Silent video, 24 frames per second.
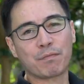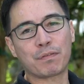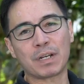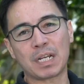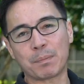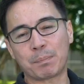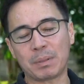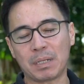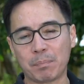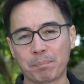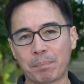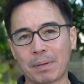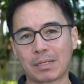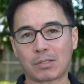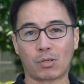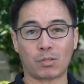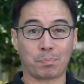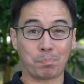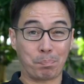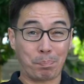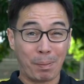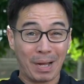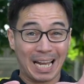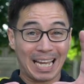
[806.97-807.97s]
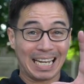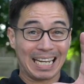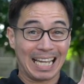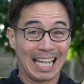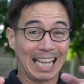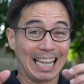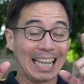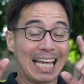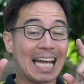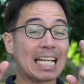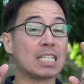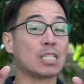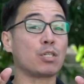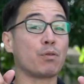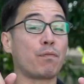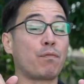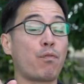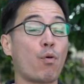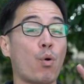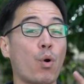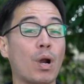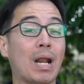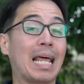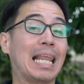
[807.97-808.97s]
Philippine pesos, but that's
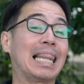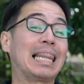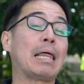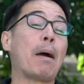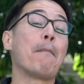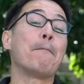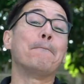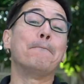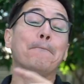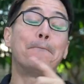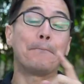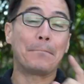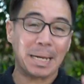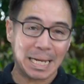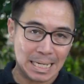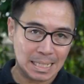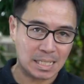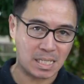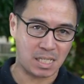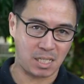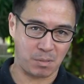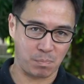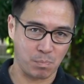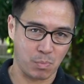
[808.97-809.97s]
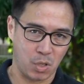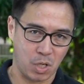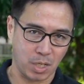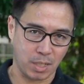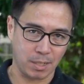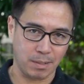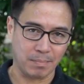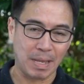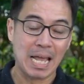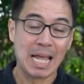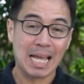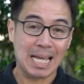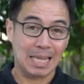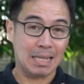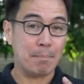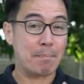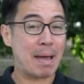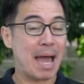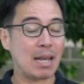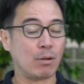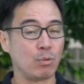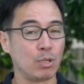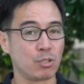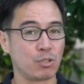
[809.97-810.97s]
for the base model, the
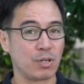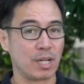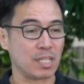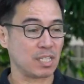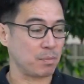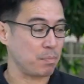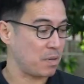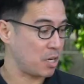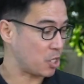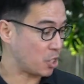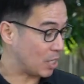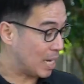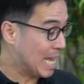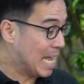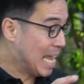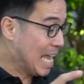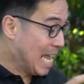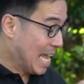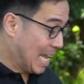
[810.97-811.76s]
manual transmission.